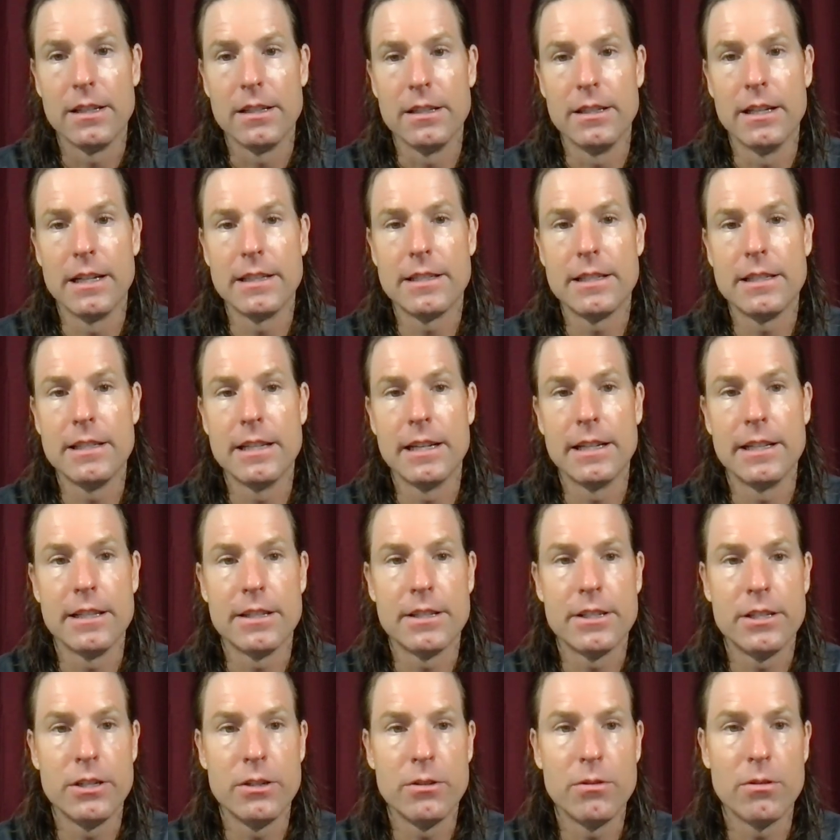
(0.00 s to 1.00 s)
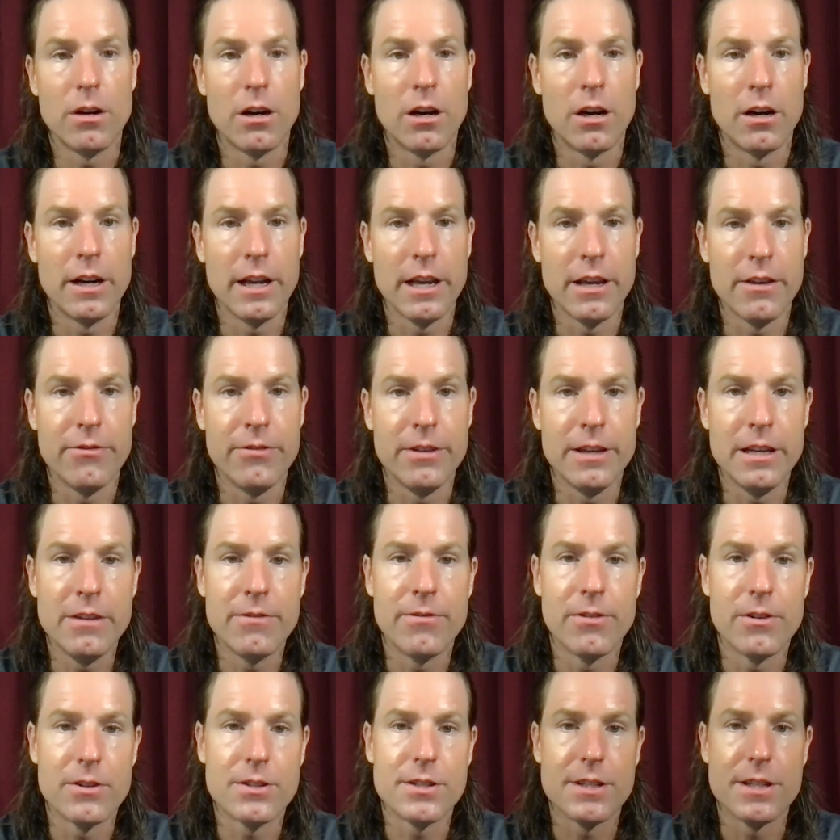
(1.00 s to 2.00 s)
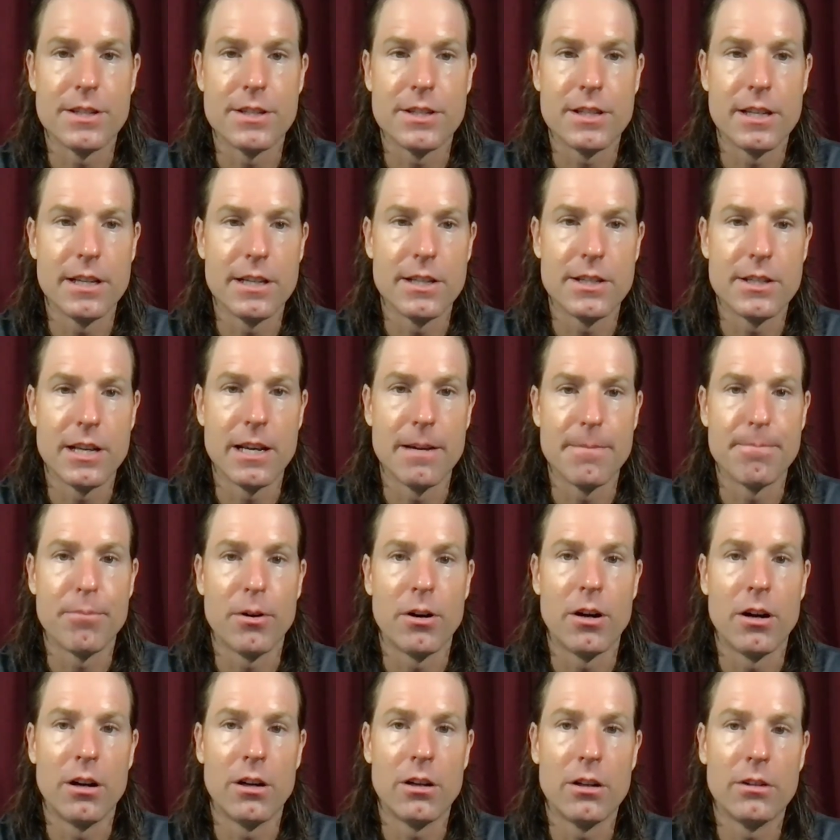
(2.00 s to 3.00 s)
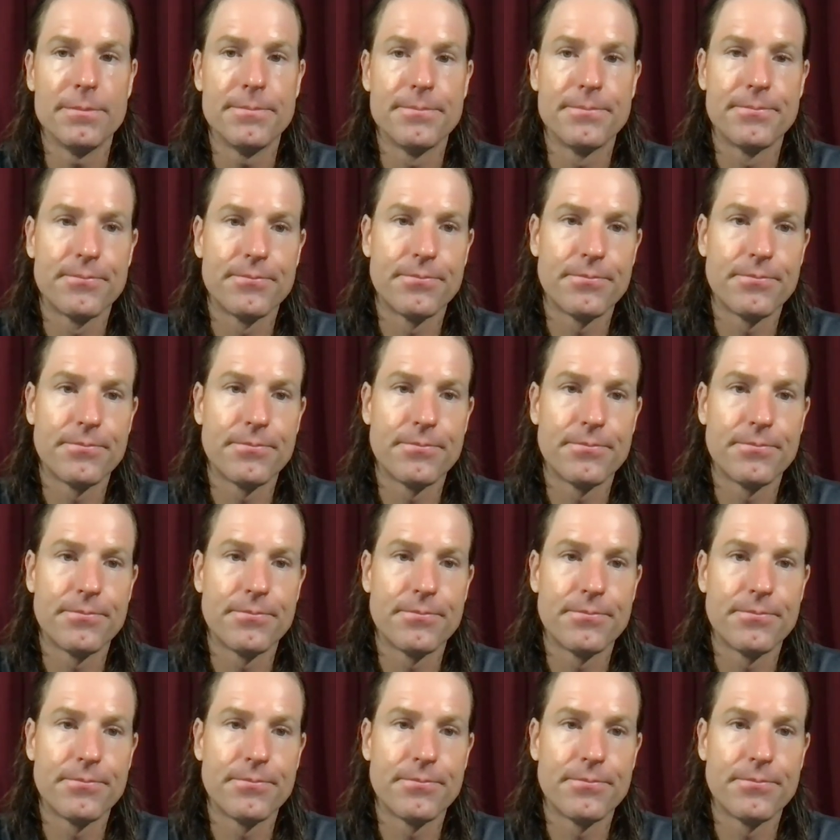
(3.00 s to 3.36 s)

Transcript: nineteen ninety-two, R A V versus the City of Saint Paul.